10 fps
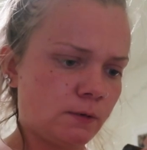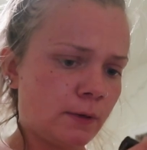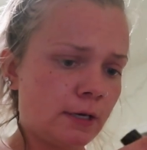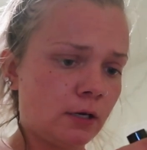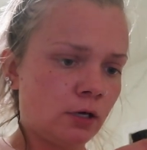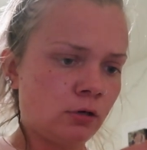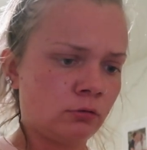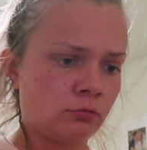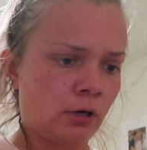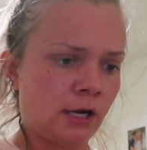away.
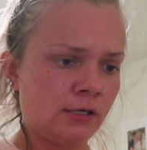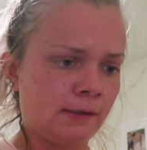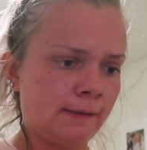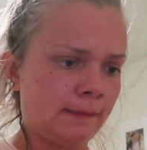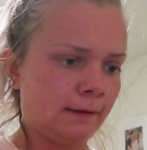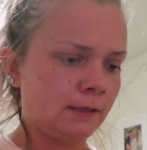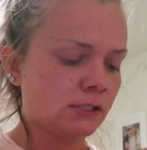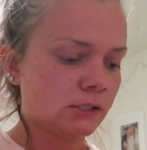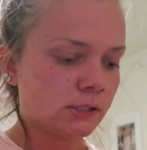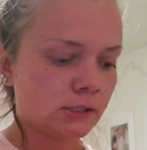Oh, I need this.